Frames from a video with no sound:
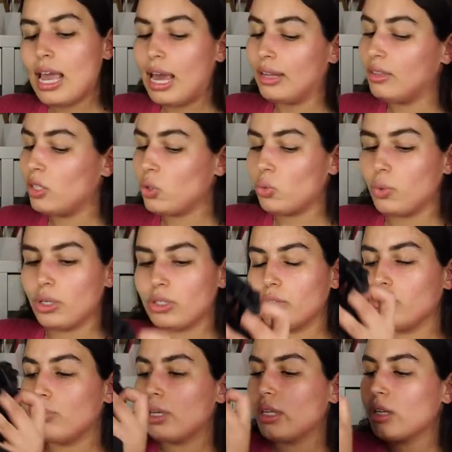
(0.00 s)
And this
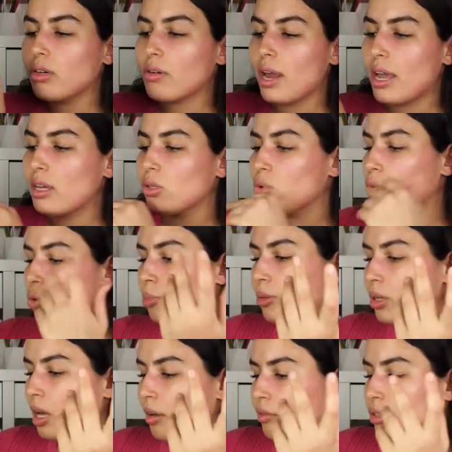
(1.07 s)
worked really great,
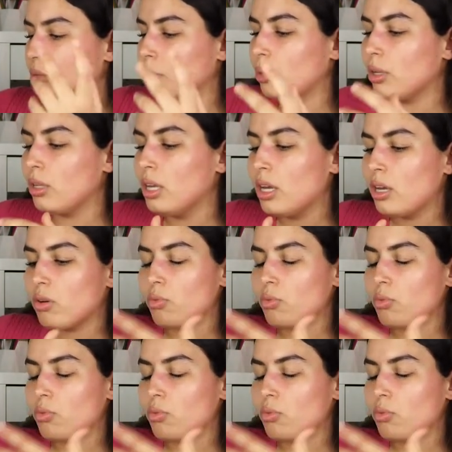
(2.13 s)
super comfortable.